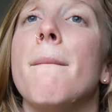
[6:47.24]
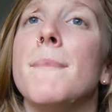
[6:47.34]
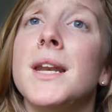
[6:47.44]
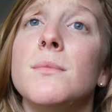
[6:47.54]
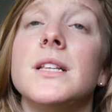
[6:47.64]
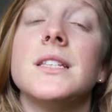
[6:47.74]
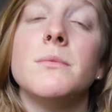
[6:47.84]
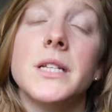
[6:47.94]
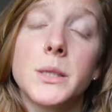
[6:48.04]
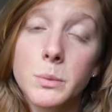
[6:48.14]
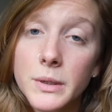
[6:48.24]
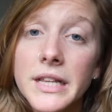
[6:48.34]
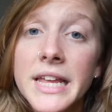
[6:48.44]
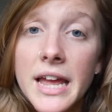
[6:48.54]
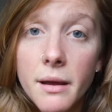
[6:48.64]
minimalism is
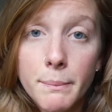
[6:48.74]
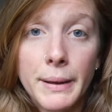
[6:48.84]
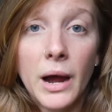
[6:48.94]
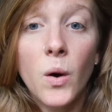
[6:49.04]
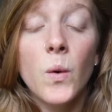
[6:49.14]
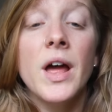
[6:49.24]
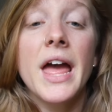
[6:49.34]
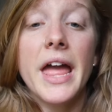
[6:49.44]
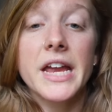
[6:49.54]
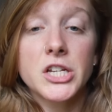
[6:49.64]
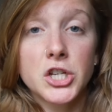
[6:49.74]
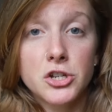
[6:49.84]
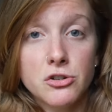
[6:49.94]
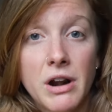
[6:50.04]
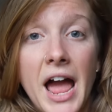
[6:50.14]
really about
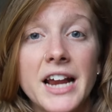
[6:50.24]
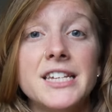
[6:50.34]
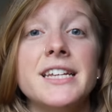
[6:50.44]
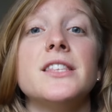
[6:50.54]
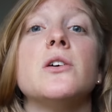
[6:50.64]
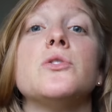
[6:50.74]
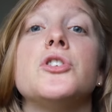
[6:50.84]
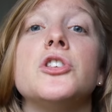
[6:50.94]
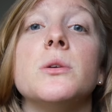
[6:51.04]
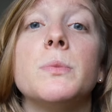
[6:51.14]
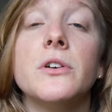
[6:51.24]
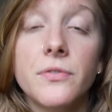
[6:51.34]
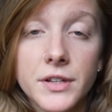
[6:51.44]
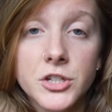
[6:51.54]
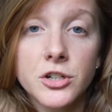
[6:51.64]
extracting those
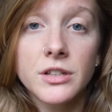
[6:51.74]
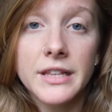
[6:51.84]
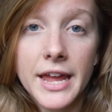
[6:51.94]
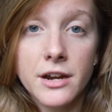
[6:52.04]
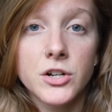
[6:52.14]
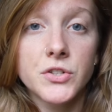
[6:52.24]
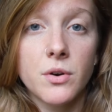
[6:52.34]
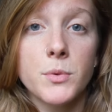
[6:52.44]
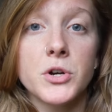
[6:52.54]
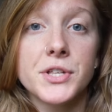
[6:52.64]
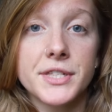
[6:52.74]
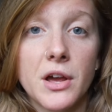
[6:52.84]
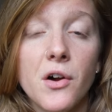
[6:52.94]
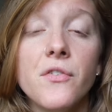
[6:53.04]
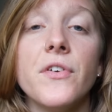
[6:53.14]
superficial layers from
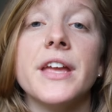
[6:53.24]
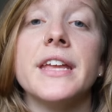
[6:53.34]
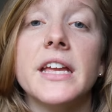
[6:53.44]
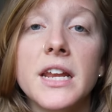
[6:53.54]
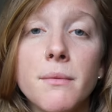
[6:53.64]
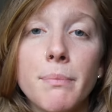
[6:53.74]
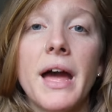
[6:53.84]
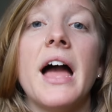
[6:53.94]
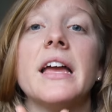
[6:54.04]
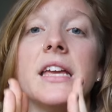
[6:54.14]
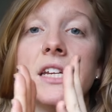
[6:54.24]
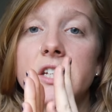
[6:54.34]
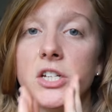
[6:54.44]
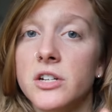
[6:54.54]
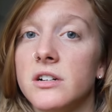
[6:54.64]
yourself and getting back
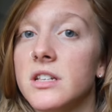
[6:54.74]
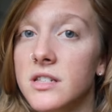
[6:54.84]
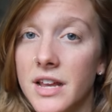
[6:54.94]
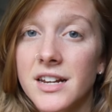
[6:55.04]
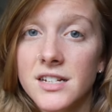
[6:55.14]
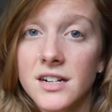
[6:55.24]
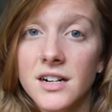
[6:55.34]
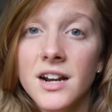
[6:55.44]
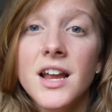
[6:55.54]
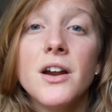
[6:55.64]
into your center,